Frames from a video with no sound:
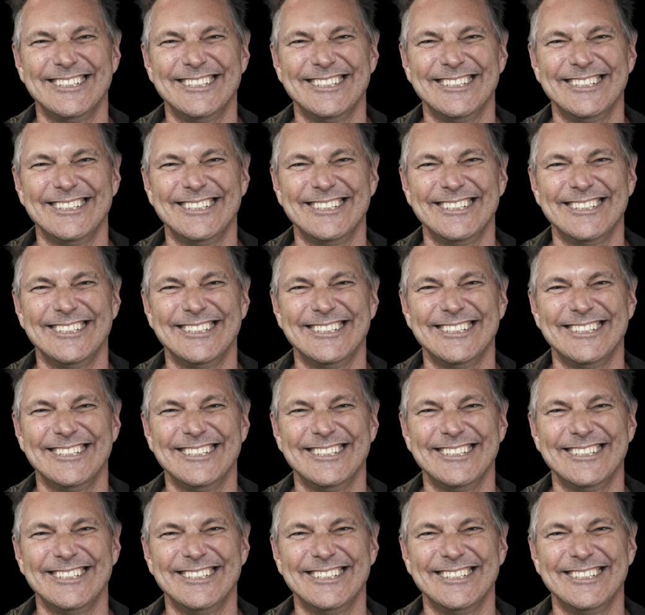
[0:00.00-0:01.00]

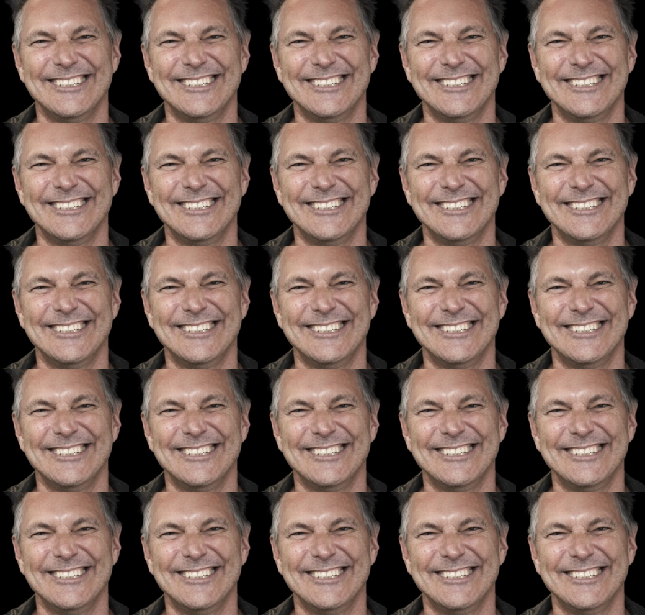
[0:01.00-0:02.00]

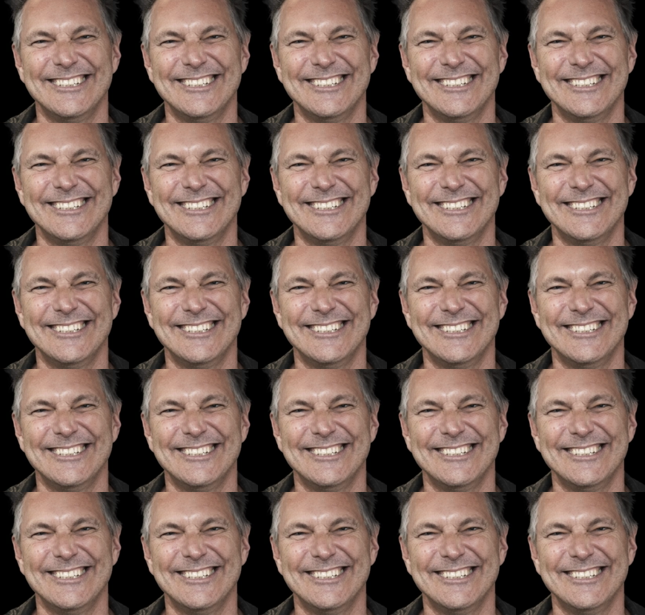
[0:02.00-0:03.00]

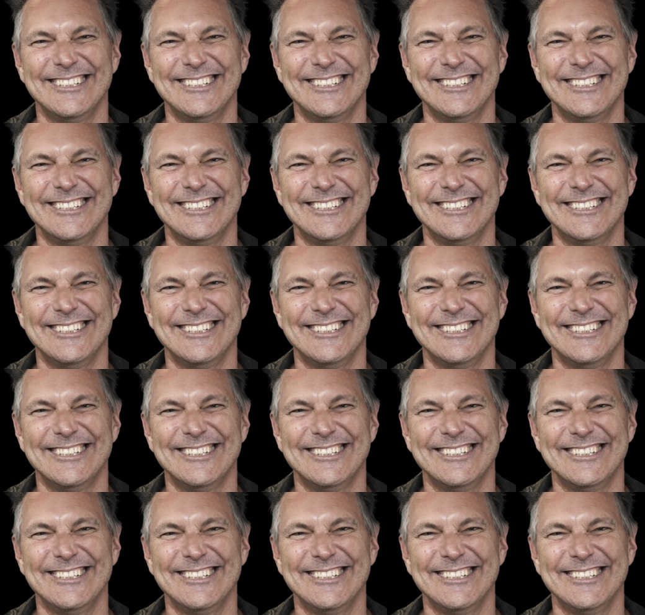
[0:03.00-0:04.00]

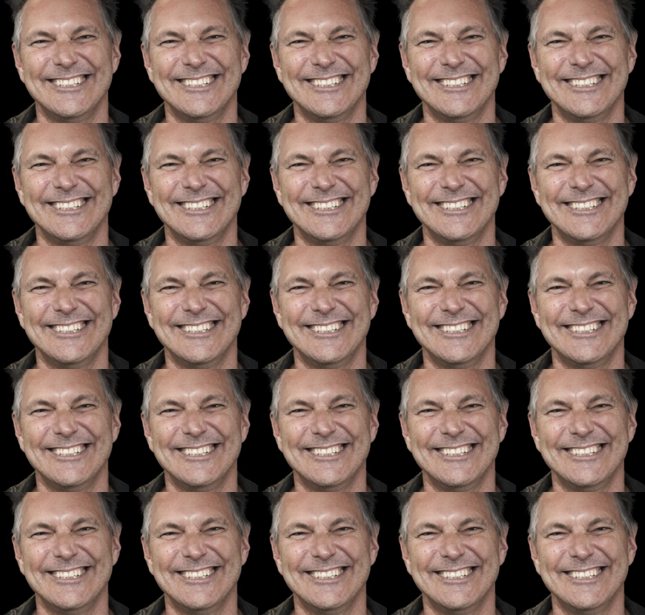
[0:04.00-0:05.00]

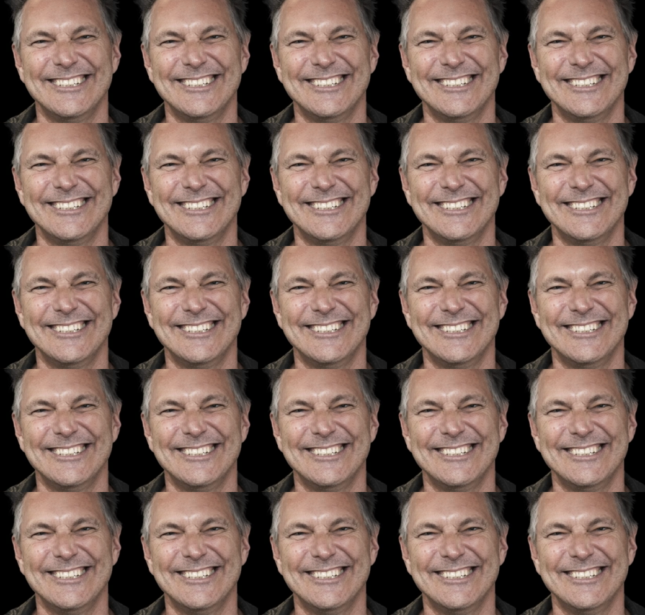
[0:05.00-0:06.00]

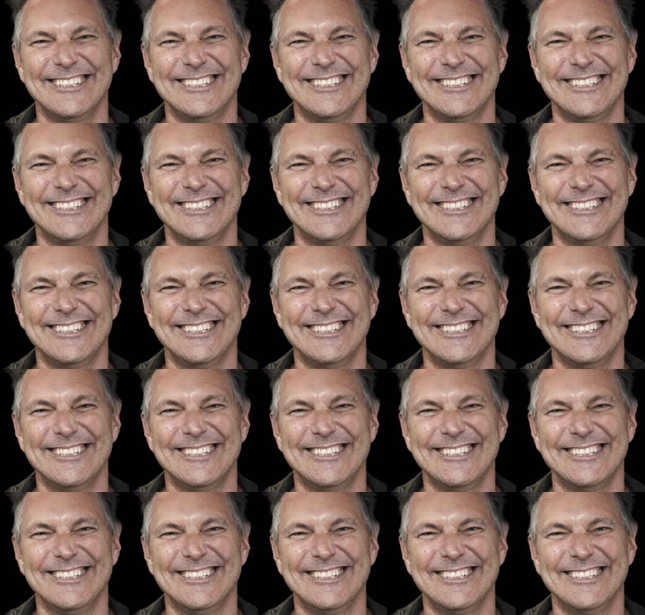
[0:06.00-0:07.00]

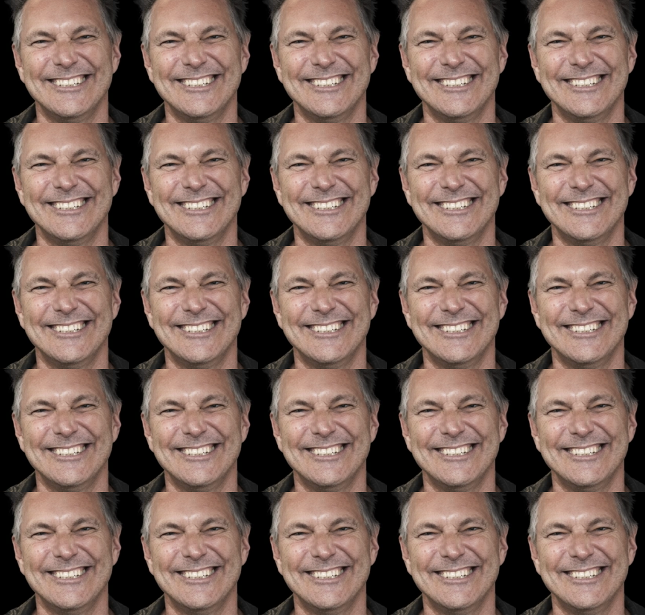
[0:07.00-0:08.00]
The face doesn't move, so there is nothing to read.